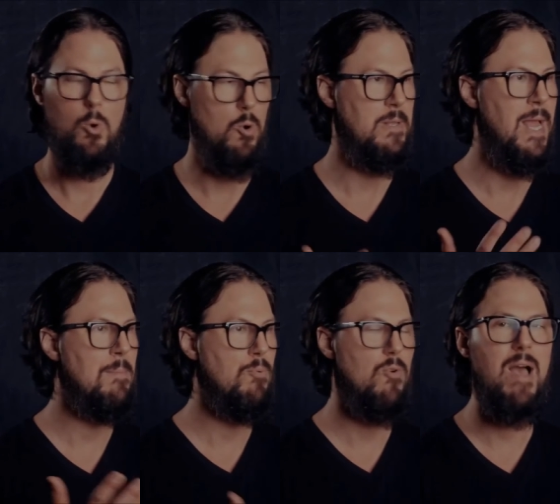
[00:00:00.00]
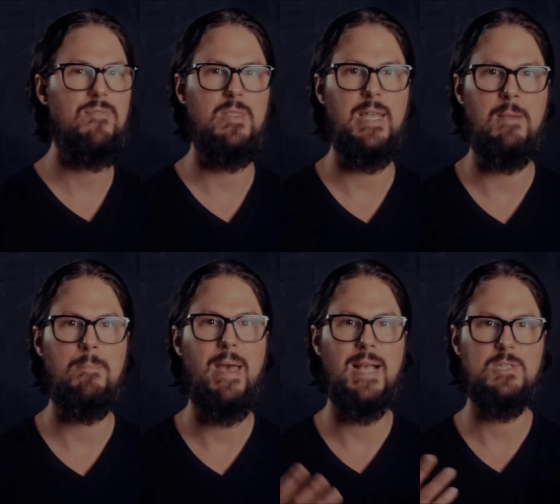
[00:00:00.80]
or a nonprofit that
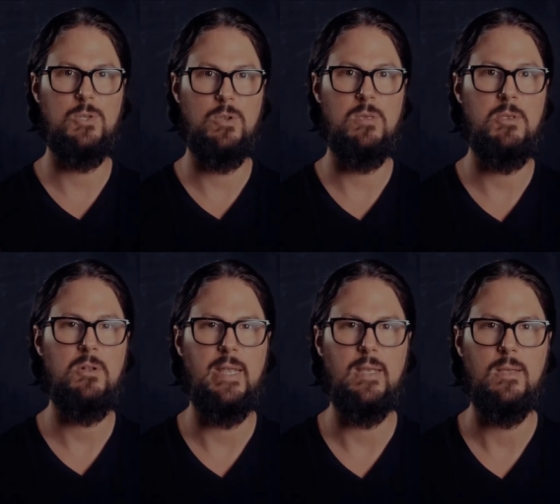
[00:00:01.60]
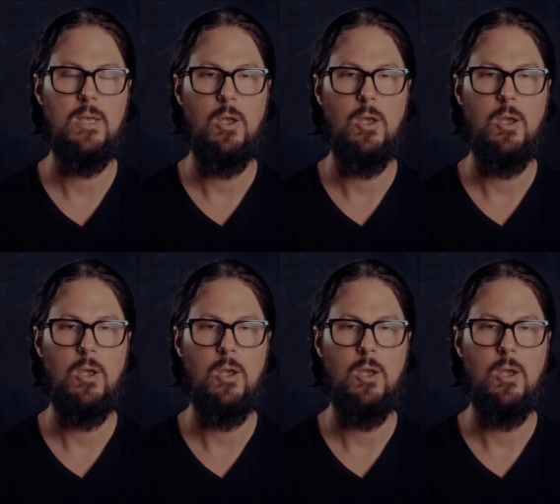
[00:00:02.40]
impacts your community?